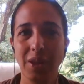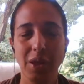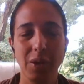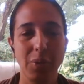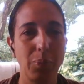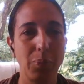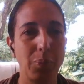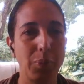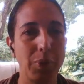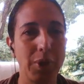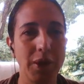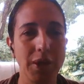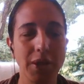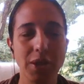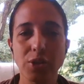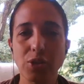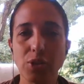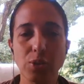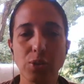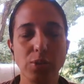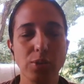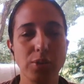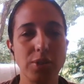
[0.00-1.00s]
Being a
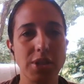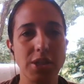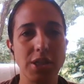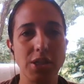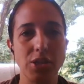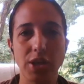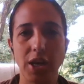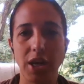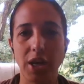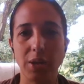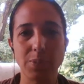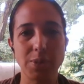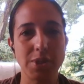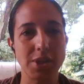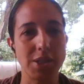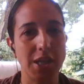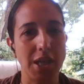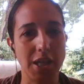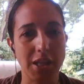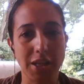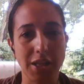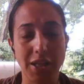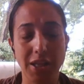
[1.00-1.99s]
school teacher, I'm
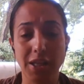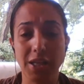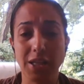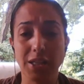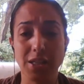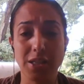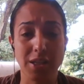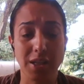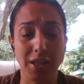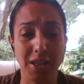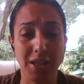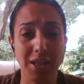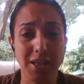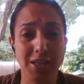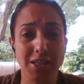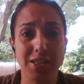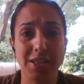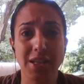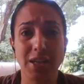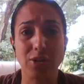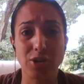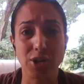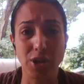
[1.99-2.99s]
seeing the kids
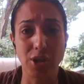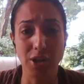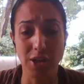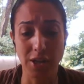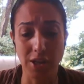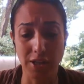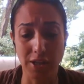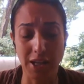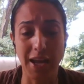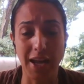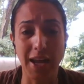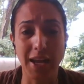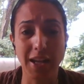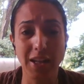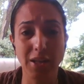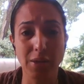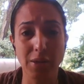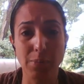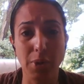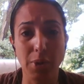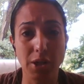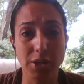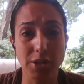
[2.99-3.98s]
that hate the
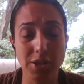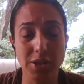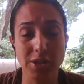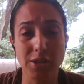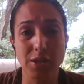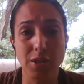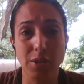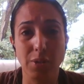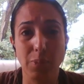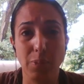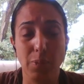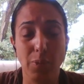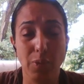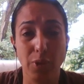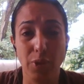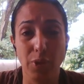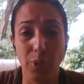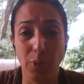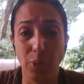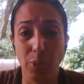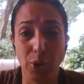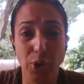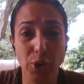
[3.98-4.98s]
masks the
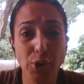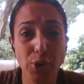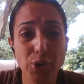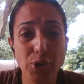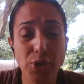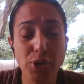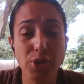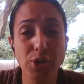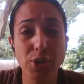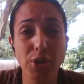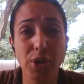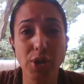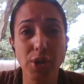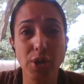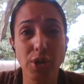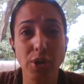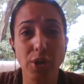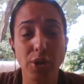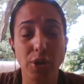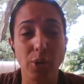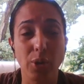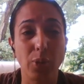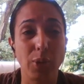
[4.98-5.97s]
worst,
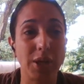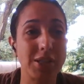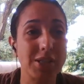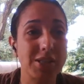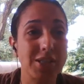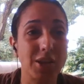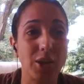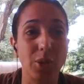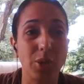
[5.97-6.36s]
the ones that are